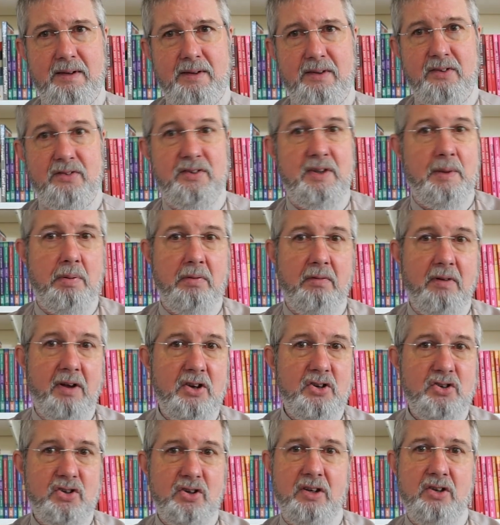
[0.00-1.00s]
the
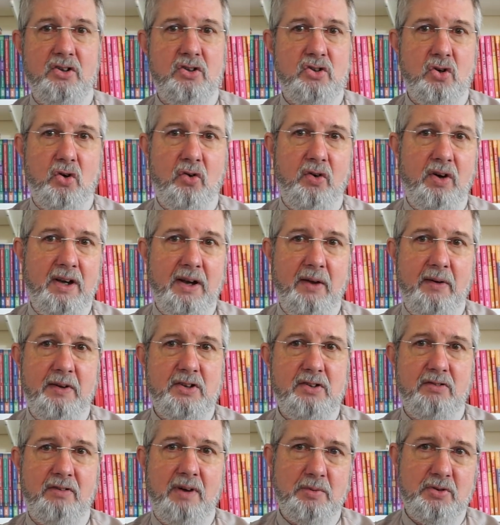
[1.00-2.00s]
separation ensuring no
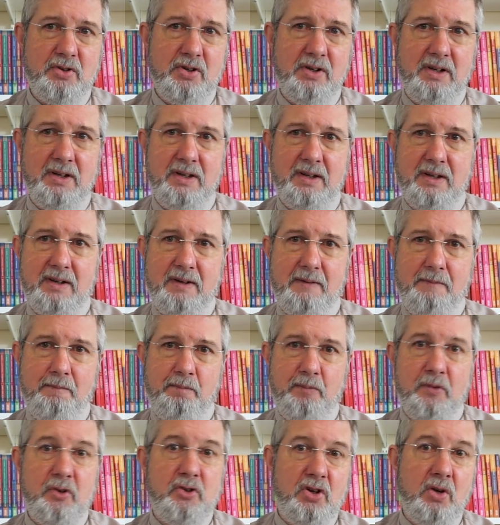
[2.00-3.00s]
interruption,
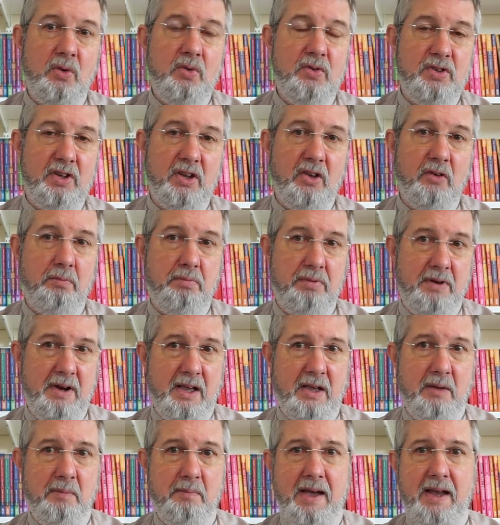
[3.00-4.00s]
the choosing of prayer
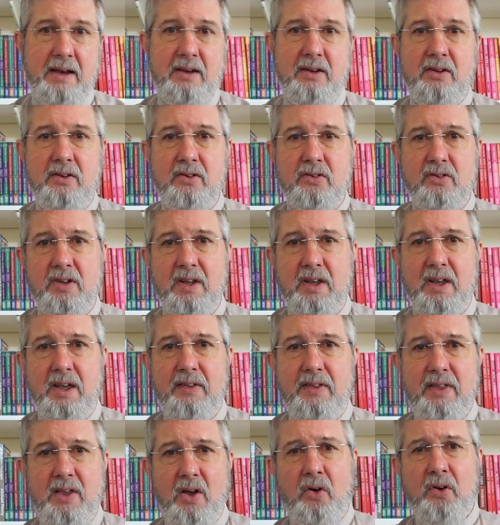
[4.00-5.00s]
companions,
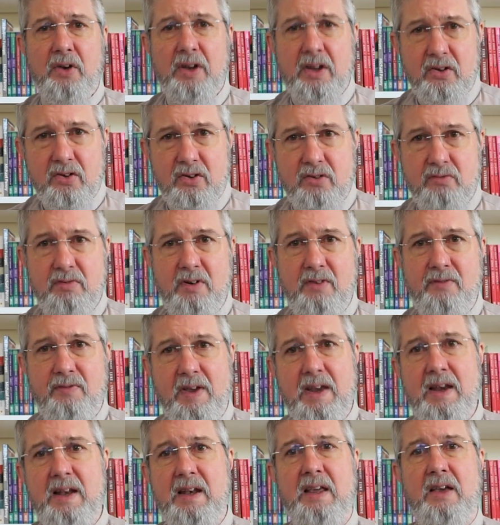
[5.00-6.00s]
the honest
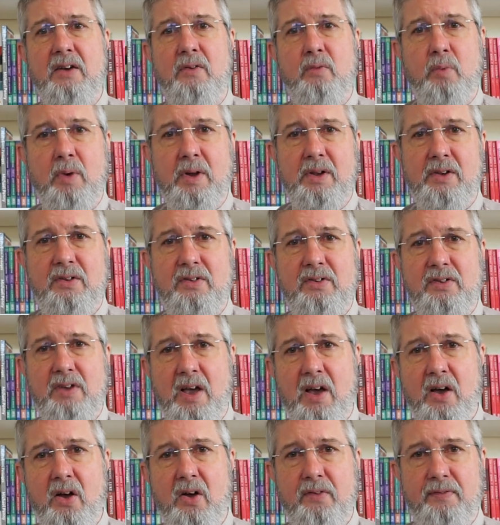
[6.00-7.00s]
revealing of one's
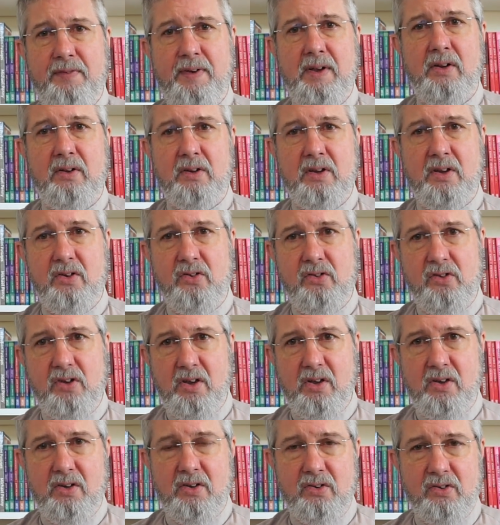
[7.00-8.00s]
heartfelt
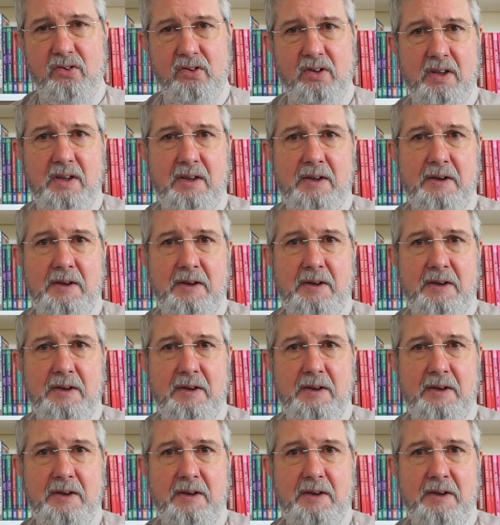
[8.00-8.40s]
concerns,